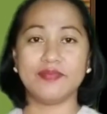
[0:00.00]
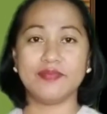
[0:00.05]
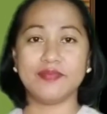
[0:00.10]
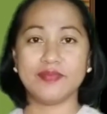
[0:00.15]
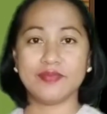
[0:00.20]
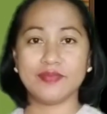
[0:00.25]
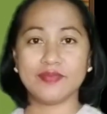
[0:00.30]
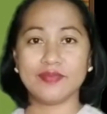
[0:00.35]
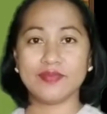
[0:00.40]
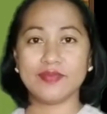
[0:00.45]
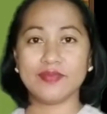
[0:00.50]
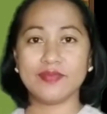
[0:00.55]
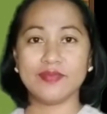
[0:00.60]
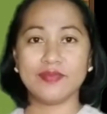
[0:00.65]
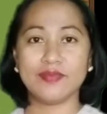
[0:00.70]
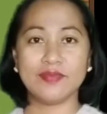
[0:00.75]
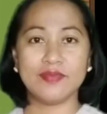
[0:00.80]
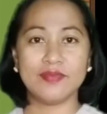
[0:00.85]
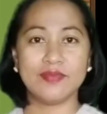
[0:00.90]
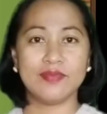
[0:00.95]

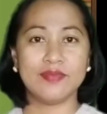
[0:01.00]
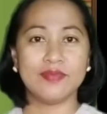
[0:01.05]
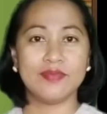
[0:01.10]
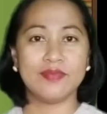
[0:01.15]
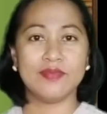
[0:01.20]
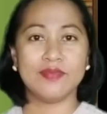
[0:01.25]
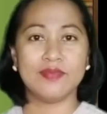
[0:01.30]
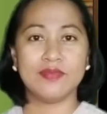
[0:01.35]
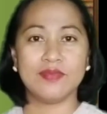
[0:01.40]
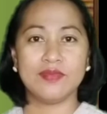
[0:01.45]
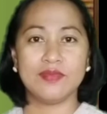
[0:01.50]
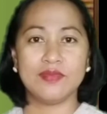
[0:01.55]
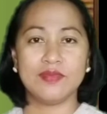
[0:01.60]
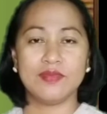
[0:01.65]
Nothing is said.